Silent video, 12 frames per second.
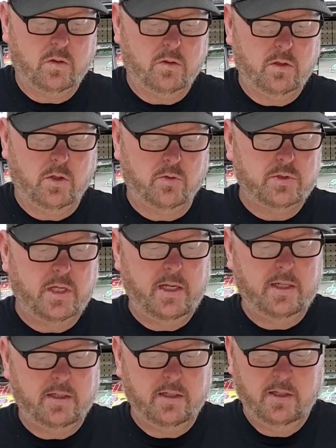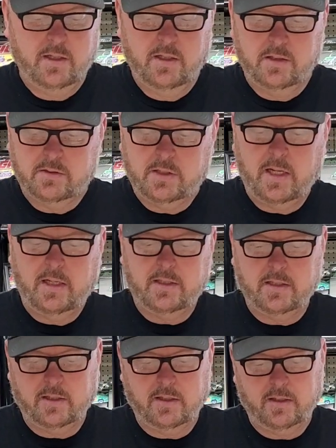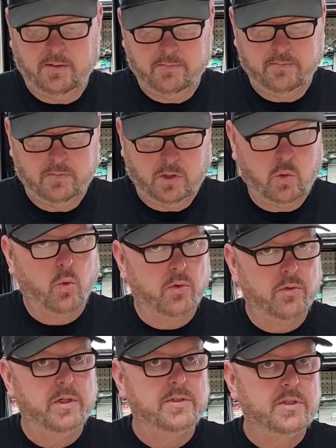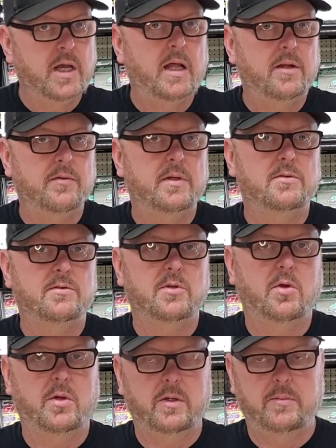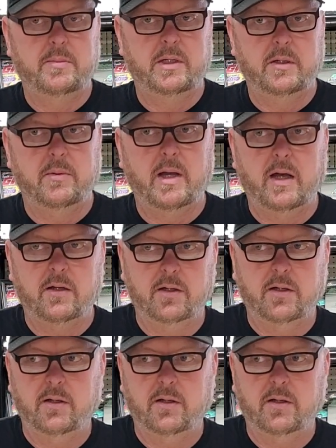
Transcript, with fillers: You know, take a 1/4 inch out of it, so it'd be about